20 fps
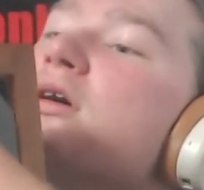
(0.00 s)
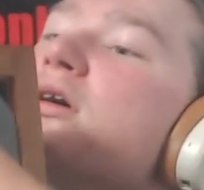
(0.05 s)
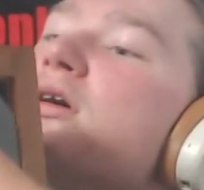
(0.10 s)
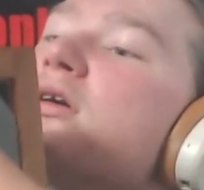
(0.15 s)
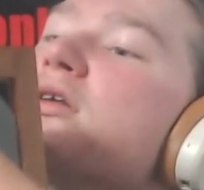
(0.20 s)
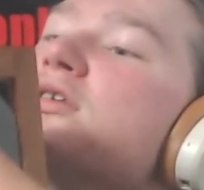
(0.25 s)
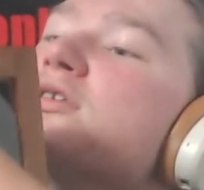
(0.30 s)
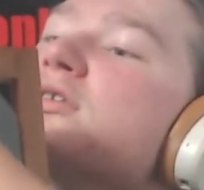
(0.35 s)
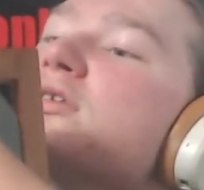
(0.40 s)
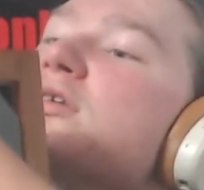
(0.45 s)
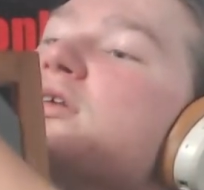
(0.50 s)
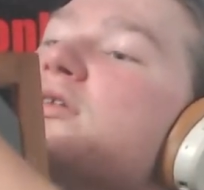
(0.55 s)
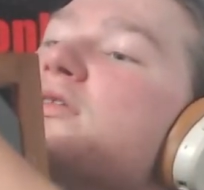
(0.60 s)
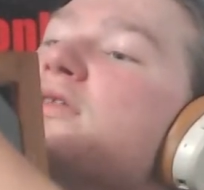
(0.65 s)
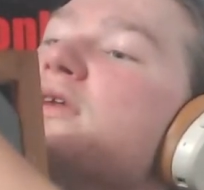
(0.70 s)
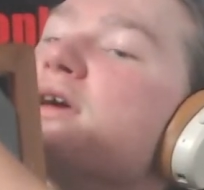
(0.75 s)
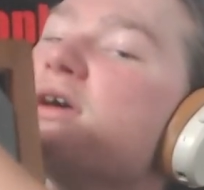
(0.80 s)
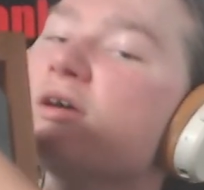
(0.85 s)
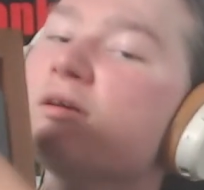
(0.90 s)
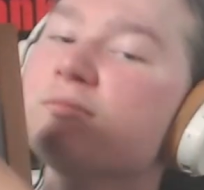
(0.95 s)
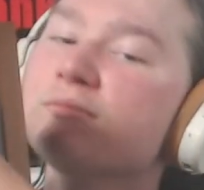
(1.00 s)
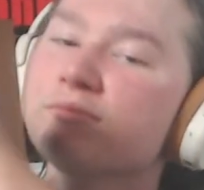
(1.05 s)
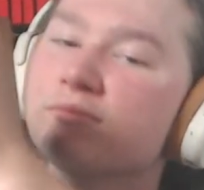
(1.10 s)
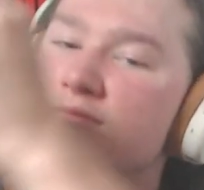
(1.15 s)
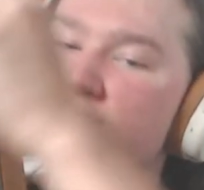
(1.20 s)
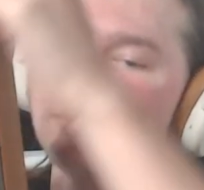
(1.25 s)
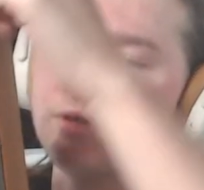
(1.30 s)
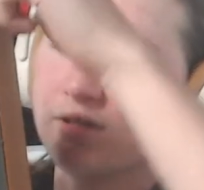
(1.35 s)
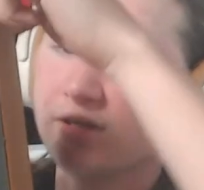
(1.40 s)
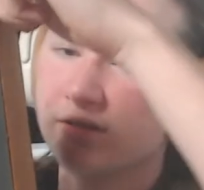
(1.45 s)
thing,
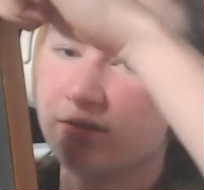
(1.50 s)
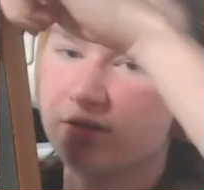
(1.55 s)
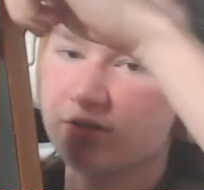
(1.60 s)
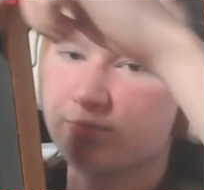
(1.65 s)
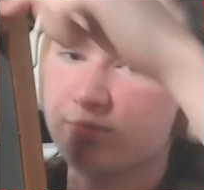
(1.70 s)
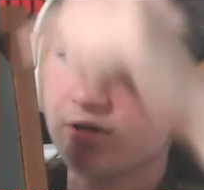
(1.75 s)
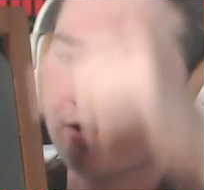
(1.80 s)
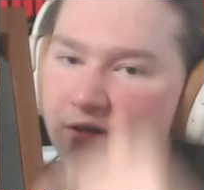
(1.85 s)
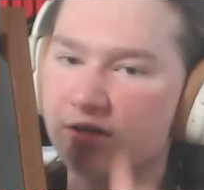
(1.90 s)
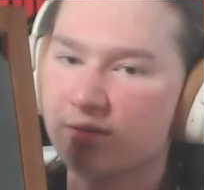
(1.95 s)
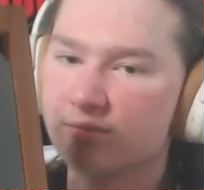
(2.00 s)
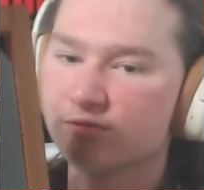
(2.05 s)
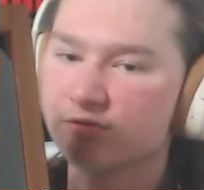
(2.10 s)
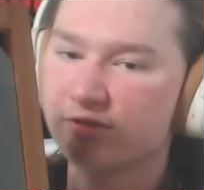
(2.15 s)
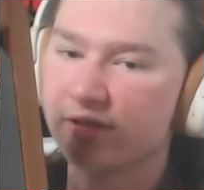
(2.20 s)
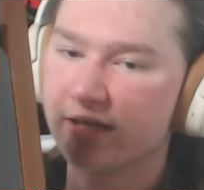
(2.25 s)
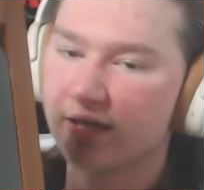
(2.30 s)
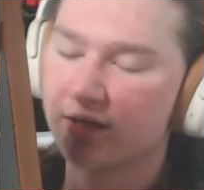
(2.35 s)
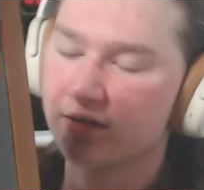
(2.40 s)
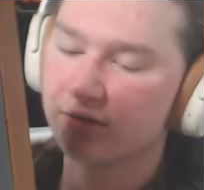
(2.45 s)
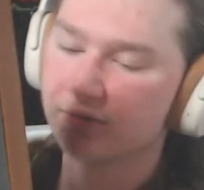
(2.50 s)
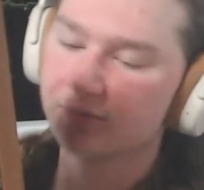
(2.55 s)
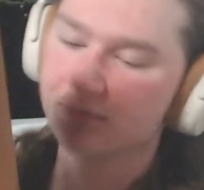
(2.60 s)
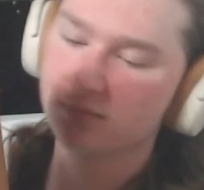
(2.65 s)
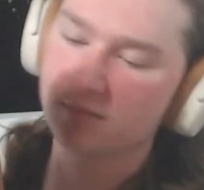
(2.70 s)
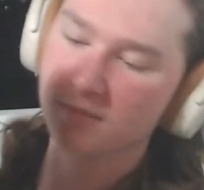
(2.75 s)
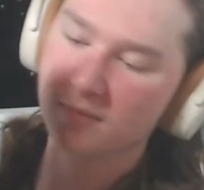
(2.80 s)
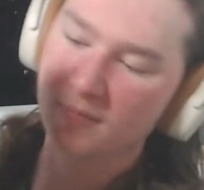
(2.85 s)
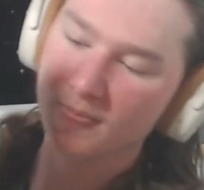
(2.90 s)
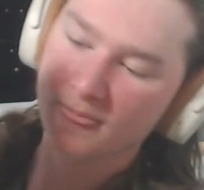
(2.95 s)
and this part comes down,
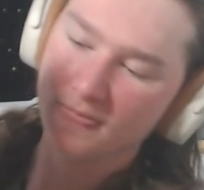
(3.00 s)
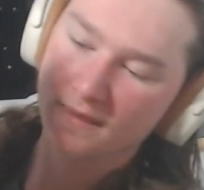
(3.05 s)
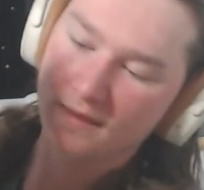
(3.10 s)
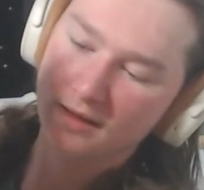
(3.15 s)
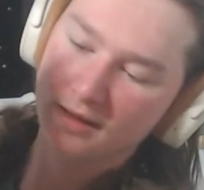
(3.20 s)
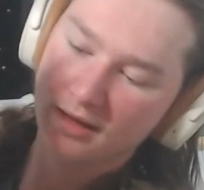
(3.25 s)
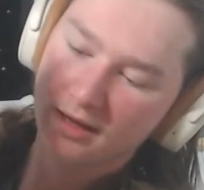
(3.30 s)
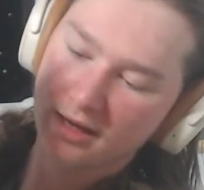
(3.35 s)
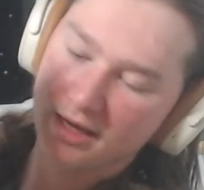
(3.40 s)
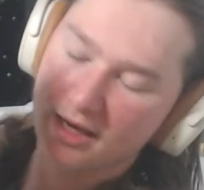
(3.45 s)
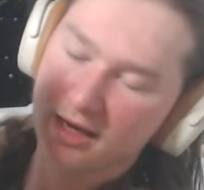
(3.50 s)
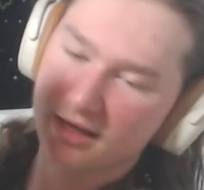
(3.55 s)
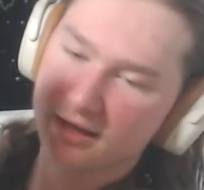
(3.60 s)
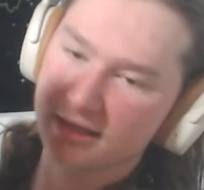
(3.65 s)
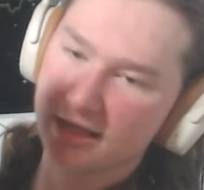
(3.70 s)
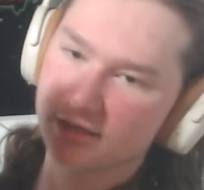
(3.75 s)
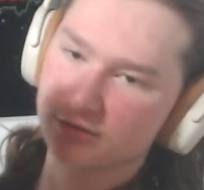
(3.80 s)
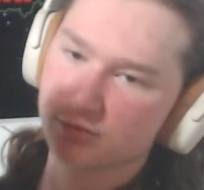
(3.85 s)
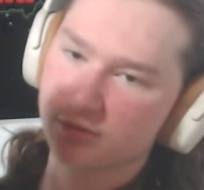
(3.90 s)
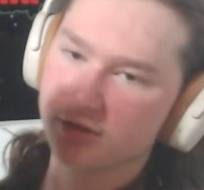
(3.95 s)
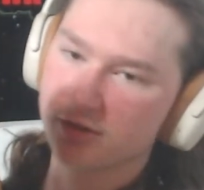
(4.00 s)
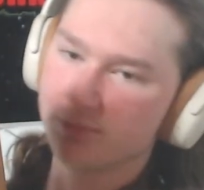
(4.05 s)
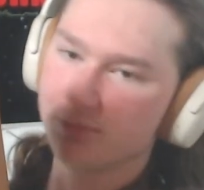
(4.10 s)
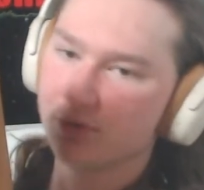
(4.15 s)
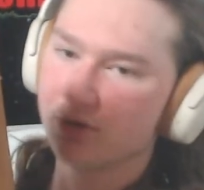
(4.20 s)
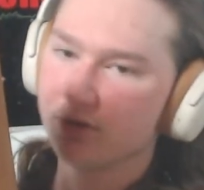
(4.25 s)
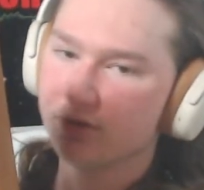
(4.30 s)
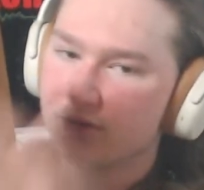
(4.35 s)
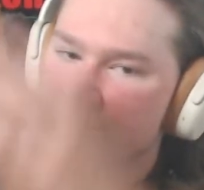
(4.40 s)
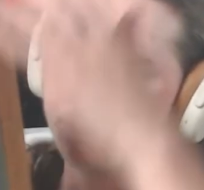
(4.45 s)
and that's where you
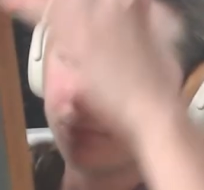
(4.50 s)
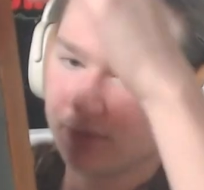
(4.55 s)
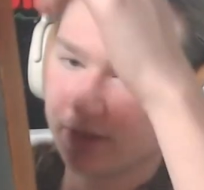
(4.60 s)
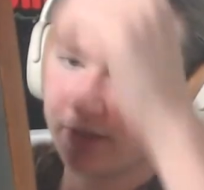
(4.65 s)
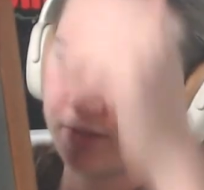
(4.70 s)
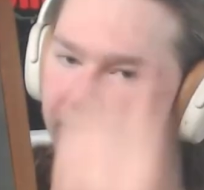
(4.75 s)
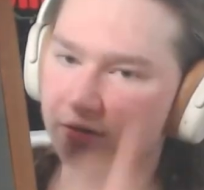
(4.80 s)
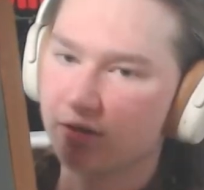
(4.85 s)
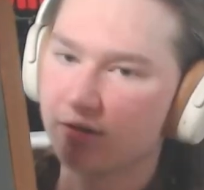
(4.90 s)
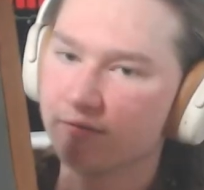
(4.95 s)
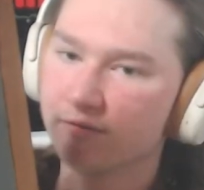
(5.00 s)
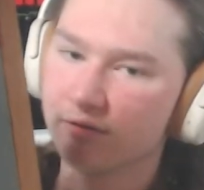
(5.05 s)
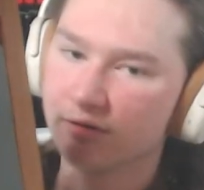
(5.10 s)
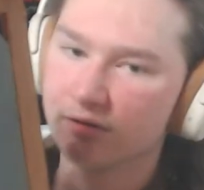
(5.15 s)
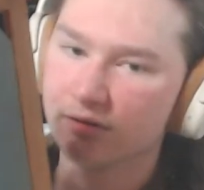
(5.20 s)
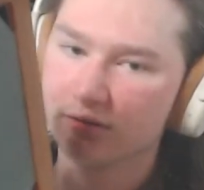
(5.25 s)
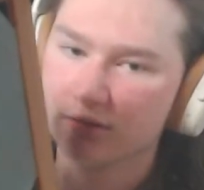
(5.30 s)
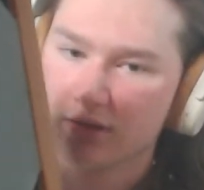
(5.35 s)
put the plate cover.